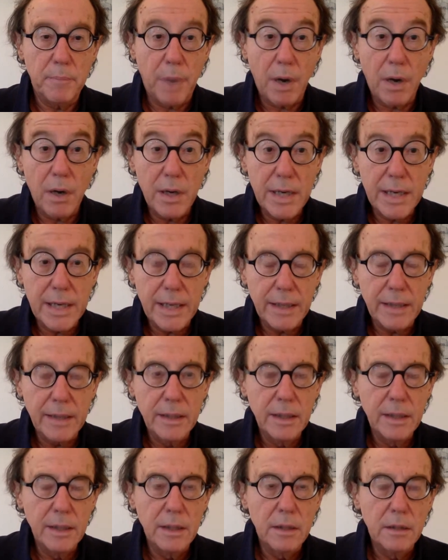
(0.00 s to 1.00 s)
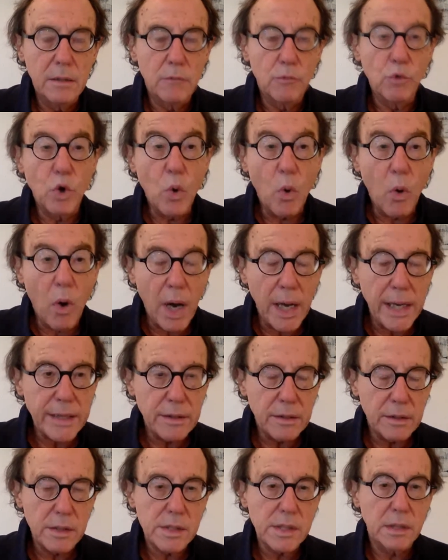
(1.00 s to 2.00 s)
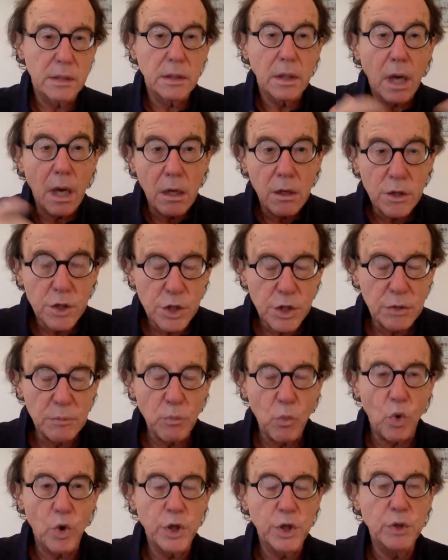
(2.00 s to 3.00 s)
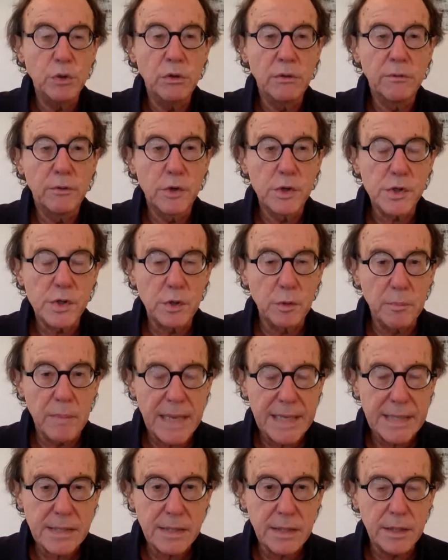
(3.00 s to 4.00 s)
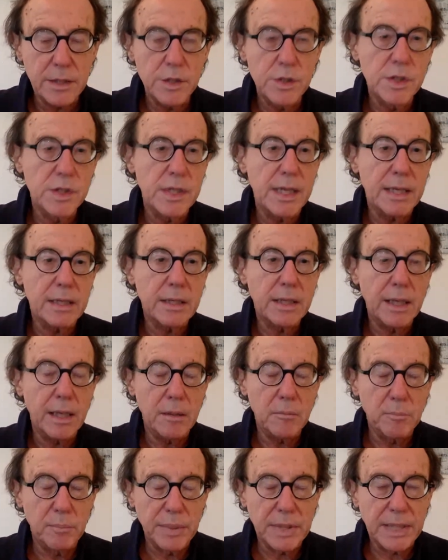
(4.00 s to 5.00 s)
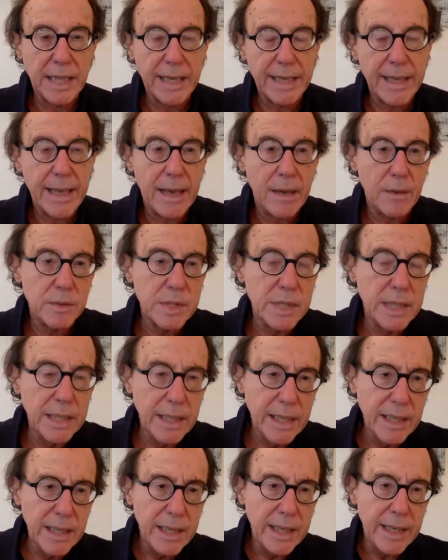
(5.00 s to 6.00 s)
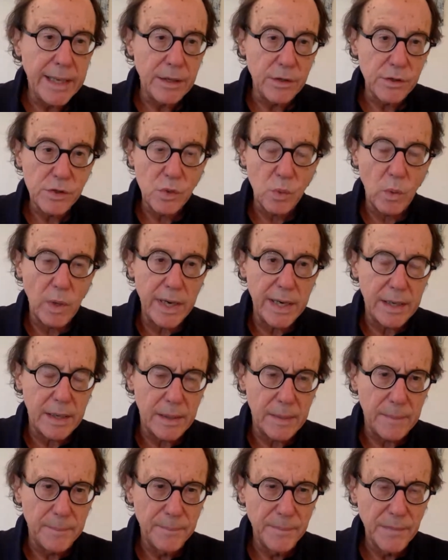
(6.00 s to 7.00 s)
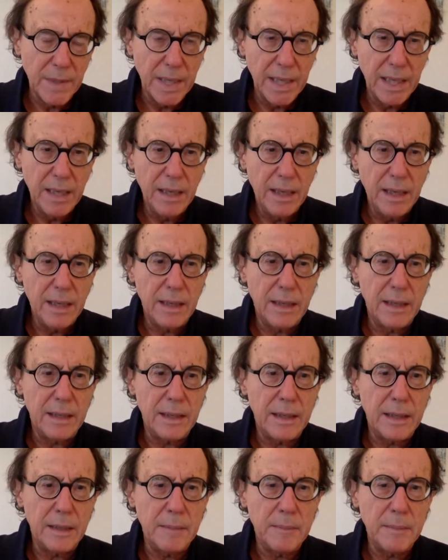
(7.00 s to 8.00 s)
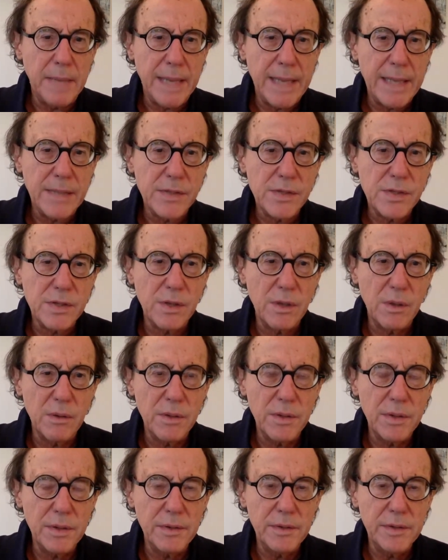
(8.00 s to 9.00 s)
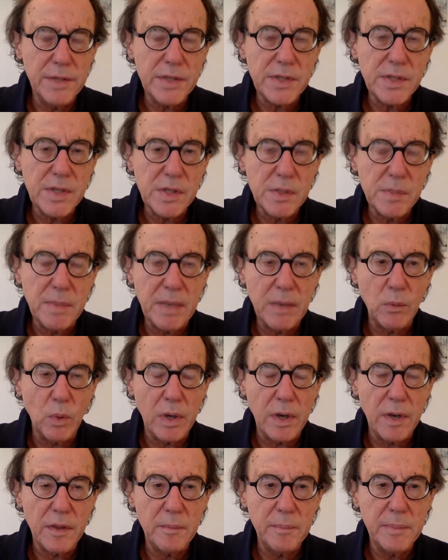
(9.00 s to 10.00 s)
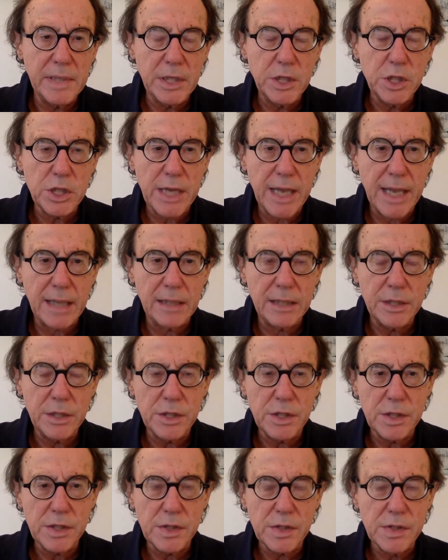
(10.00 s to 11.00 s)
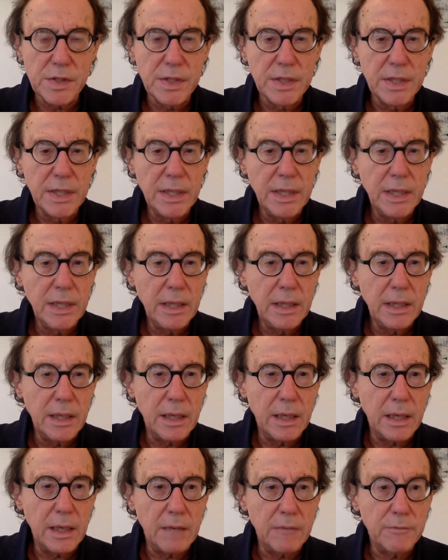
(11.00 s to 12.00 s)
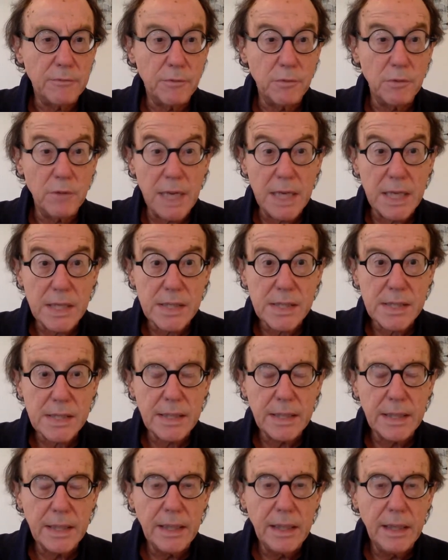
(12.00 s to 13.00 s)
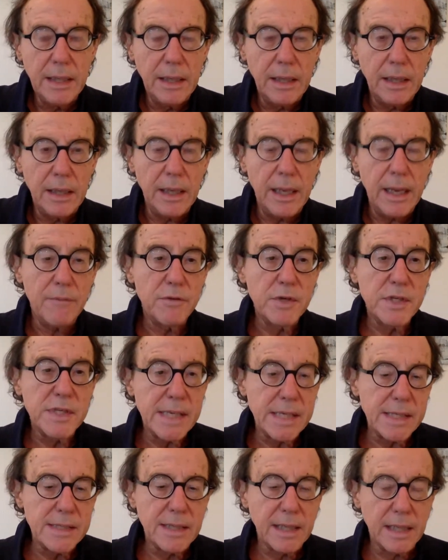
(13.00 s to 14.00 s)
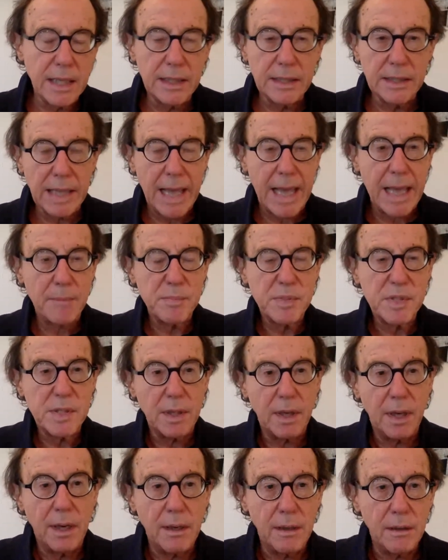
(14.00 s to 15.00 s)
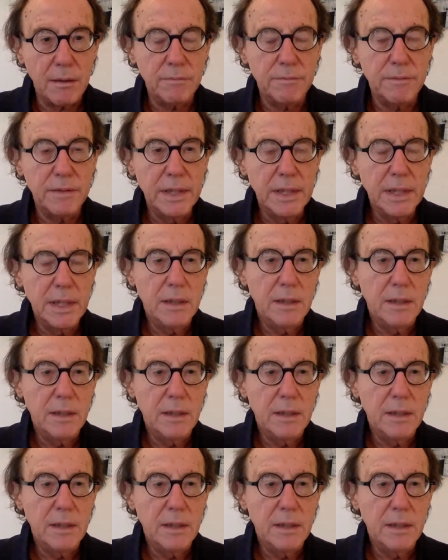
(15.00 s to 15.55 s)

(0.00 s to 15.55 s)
party requires a larger, more universal message that can play out elsewhere. And so this has been one of the big challenges for us ever since the collapse of